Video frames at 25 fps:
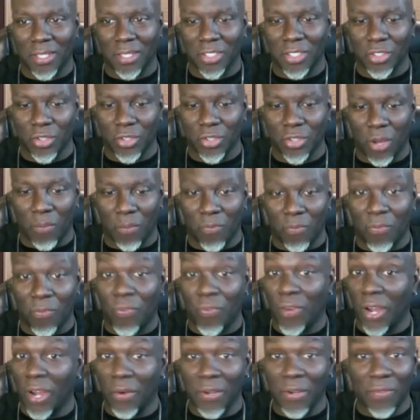You know, mm. I'm
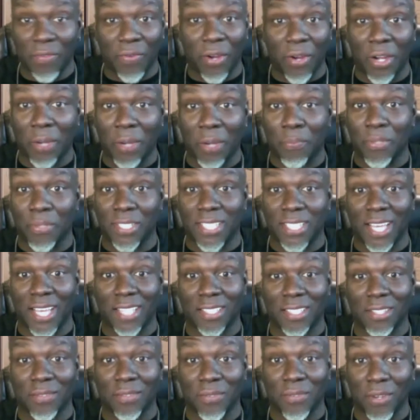very very
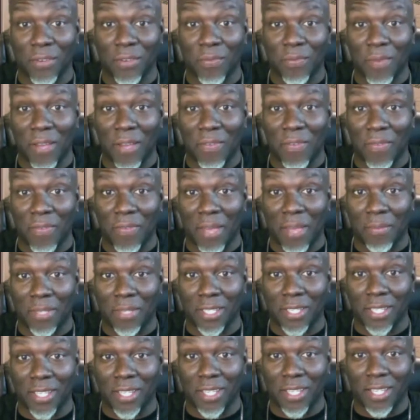protective of my
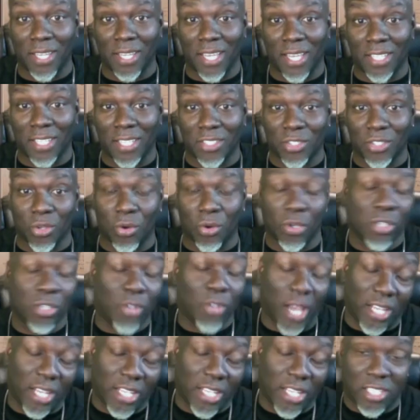family, and so you
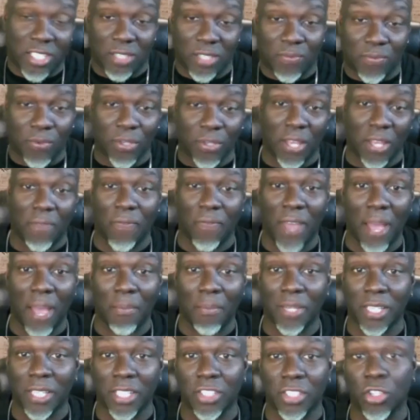know I, I just feel that
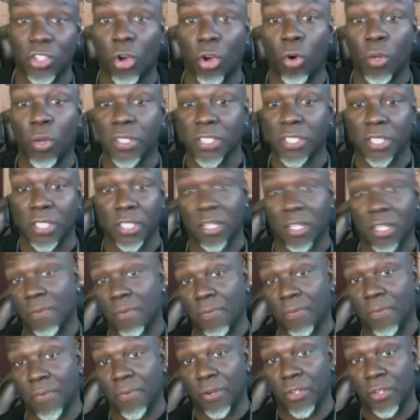family is always going to
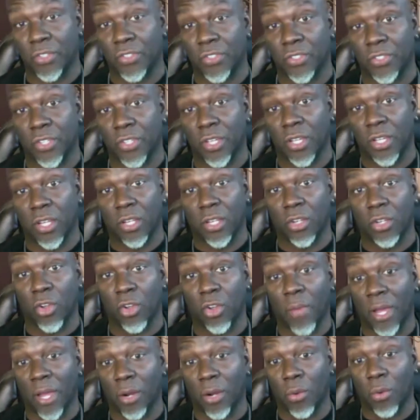come first, no
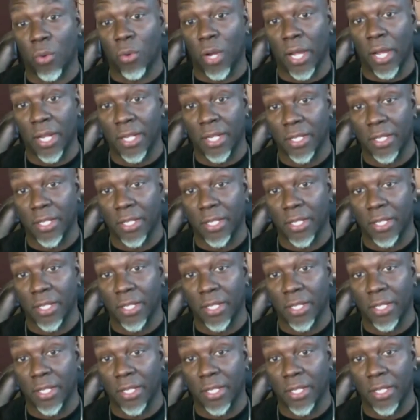matter what,